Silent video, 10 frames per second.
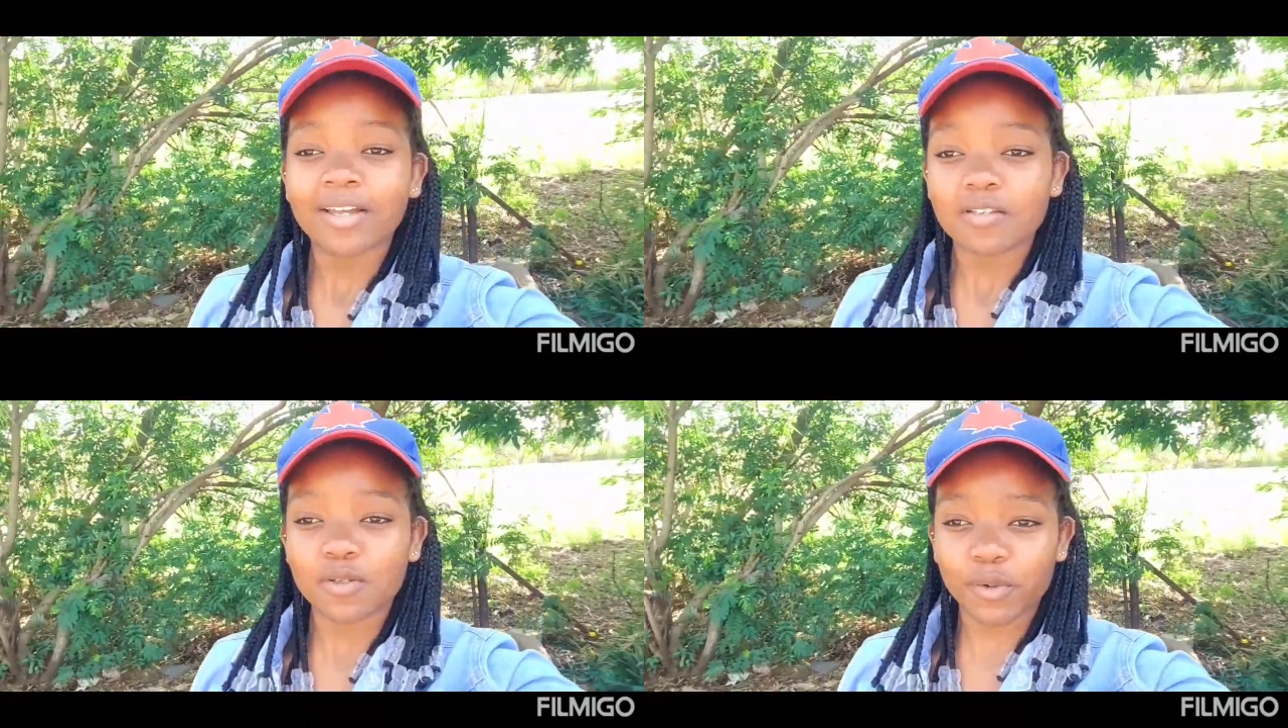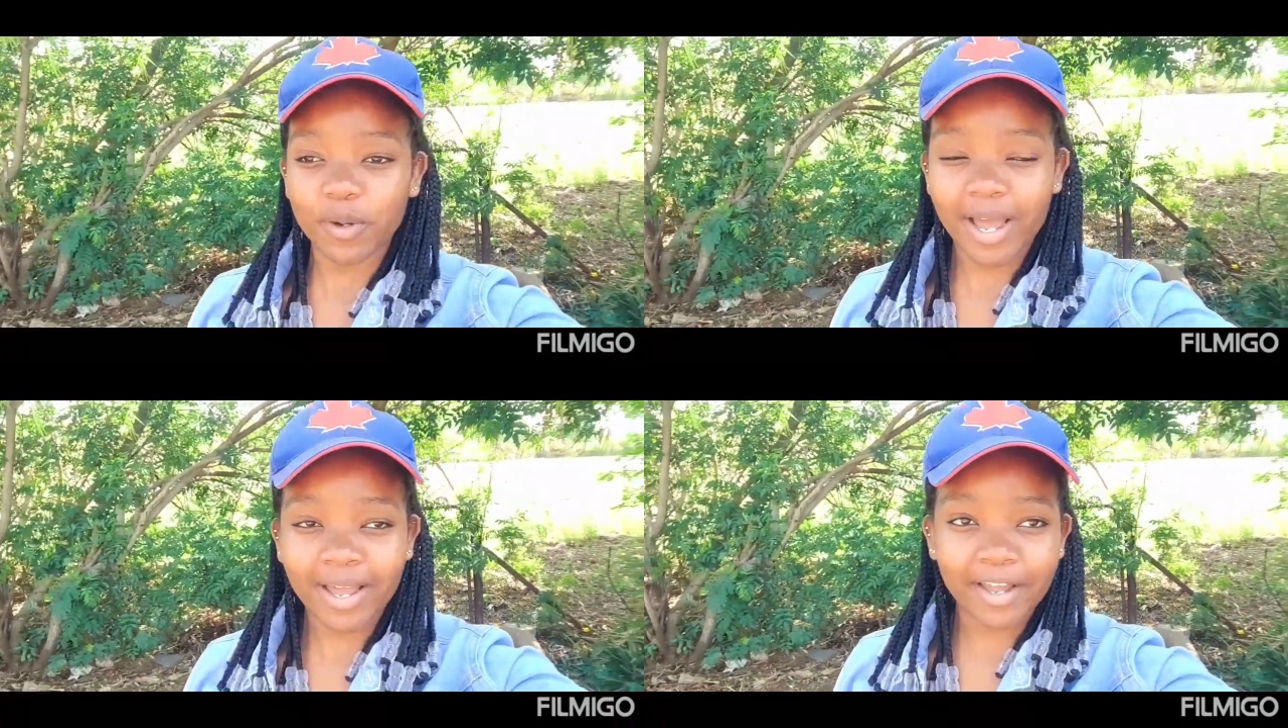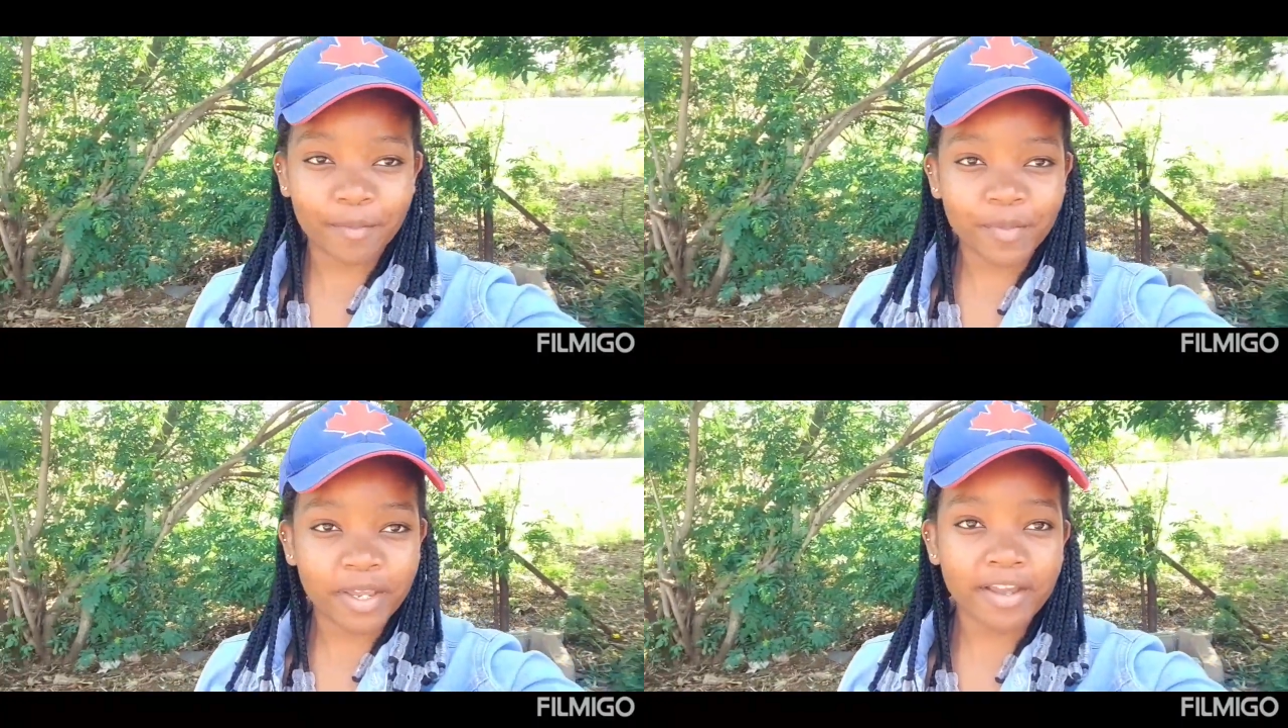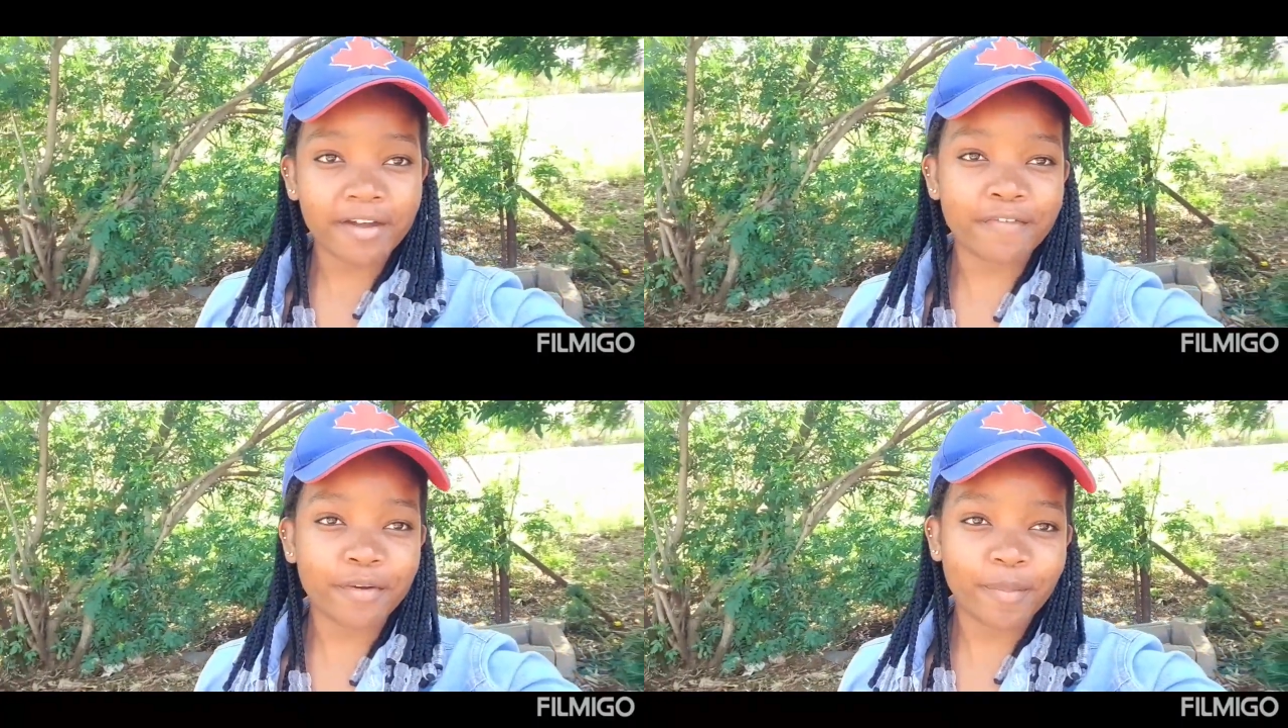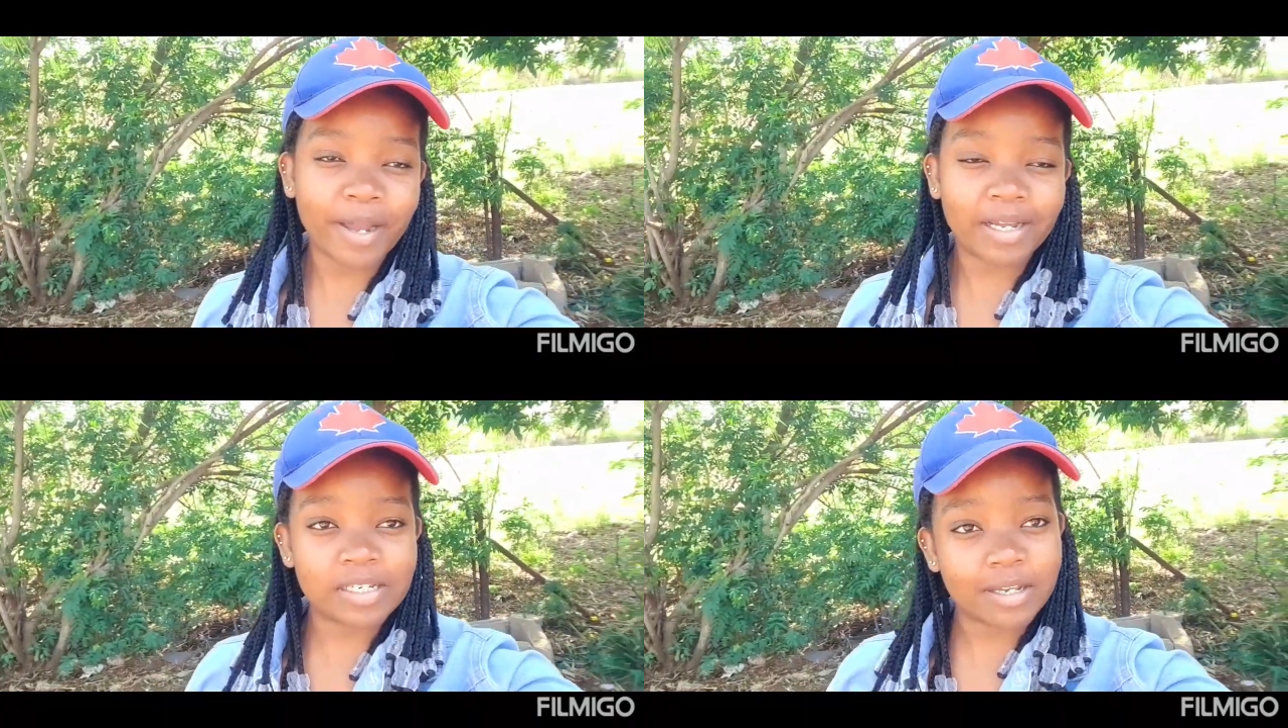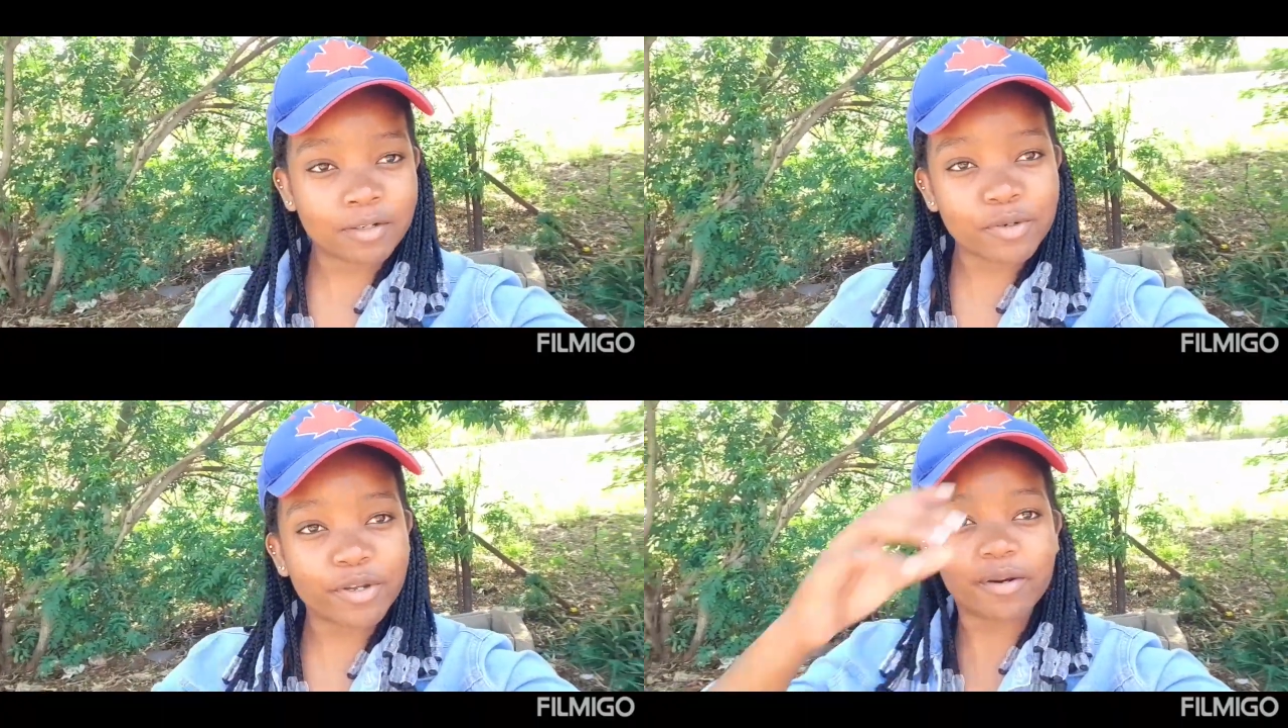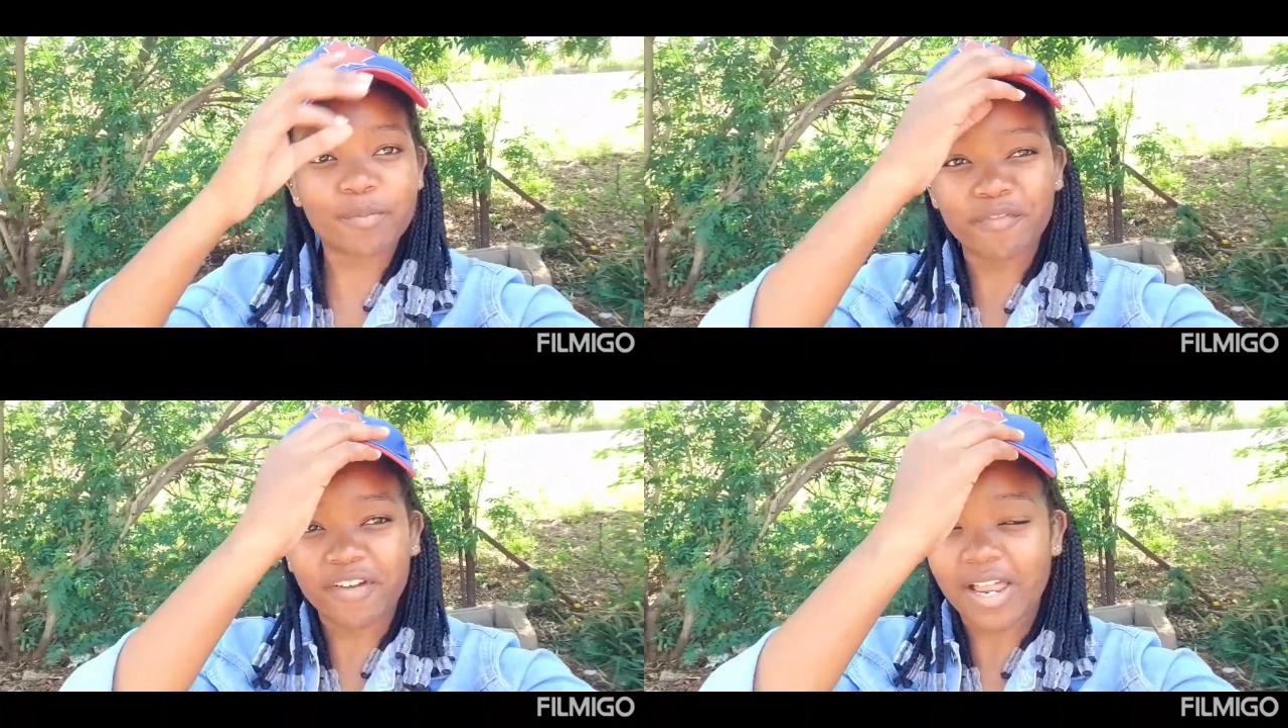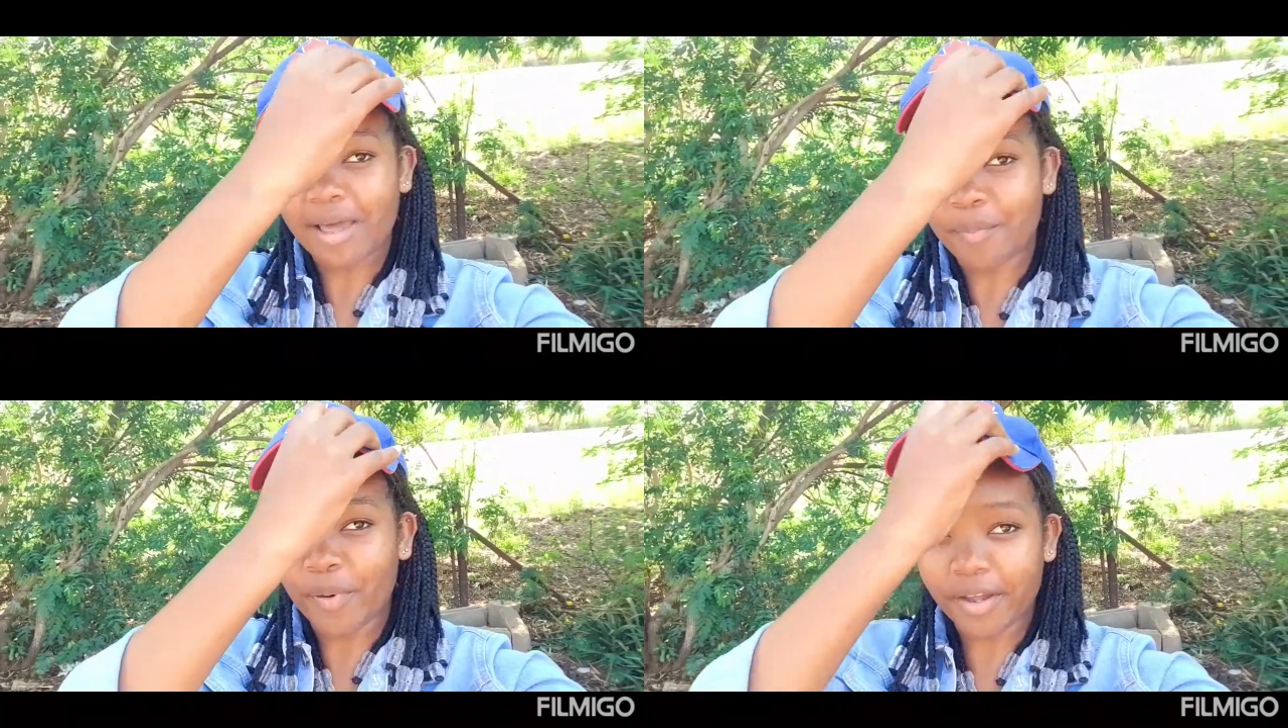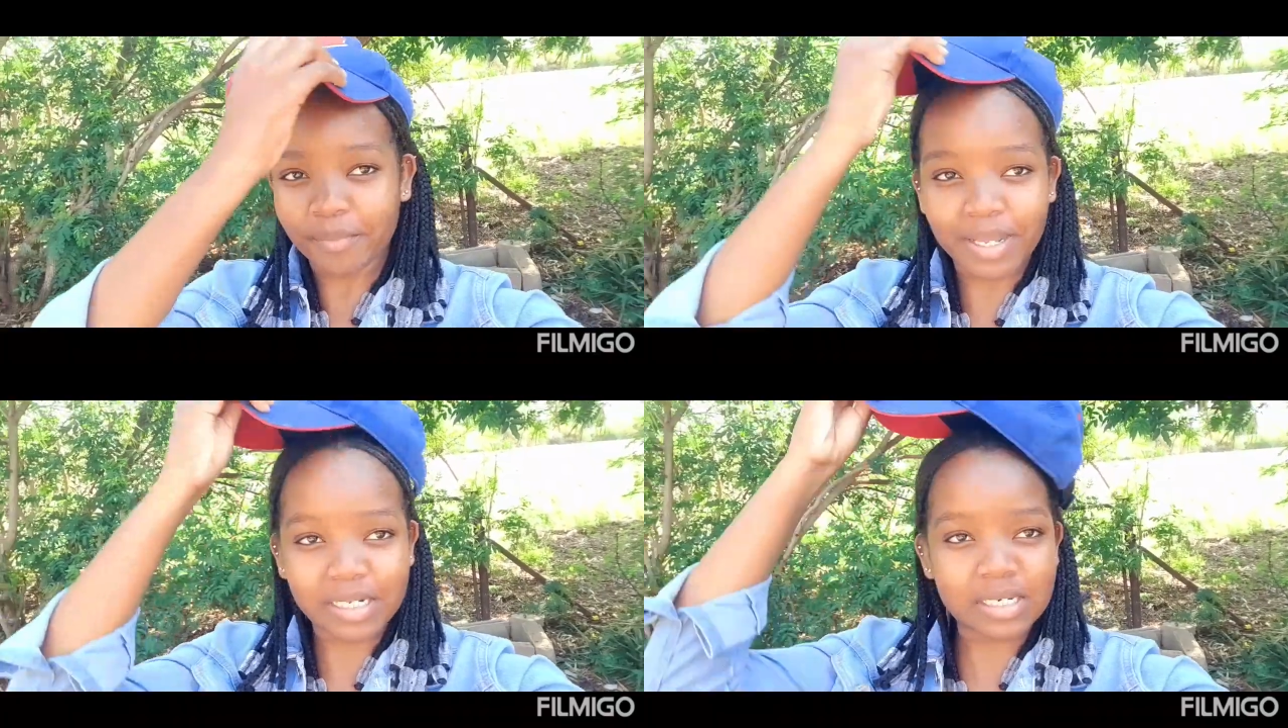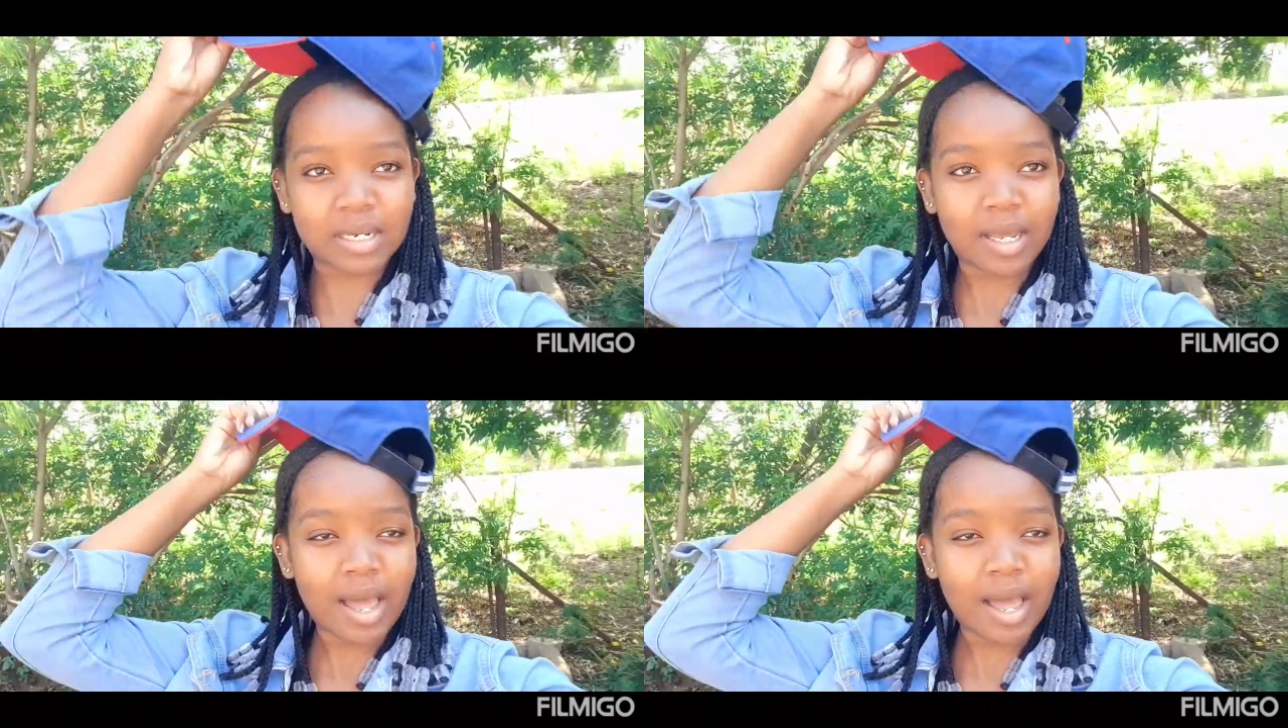so I am here for my tattoo removal appointment